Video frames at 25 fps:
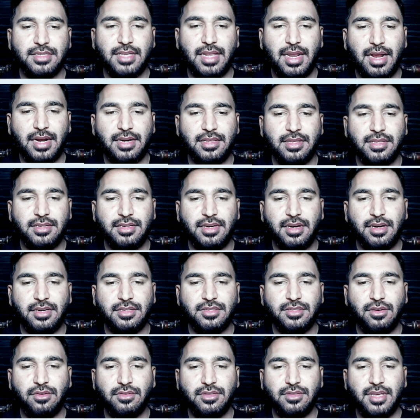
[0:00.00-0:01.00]
Select the
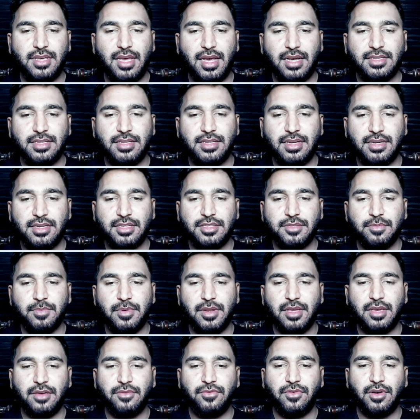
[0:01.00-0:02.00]
dates on the axis and
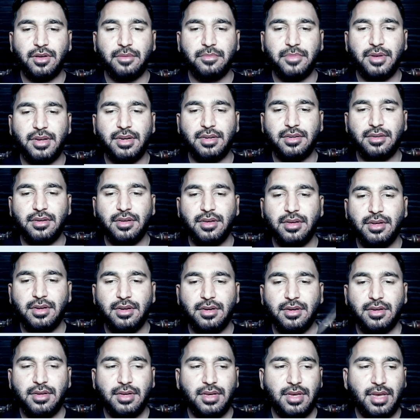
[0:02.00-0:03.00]
display format
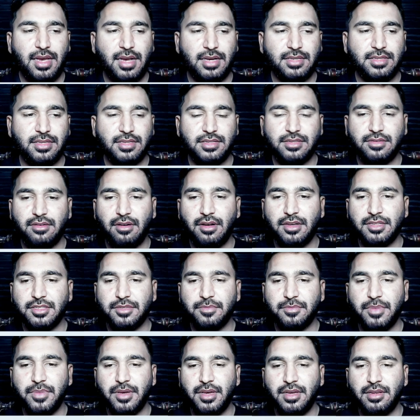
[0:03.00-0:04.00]
Axis
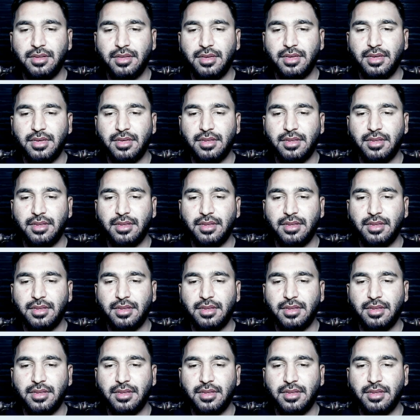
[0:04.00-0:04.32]
task pane.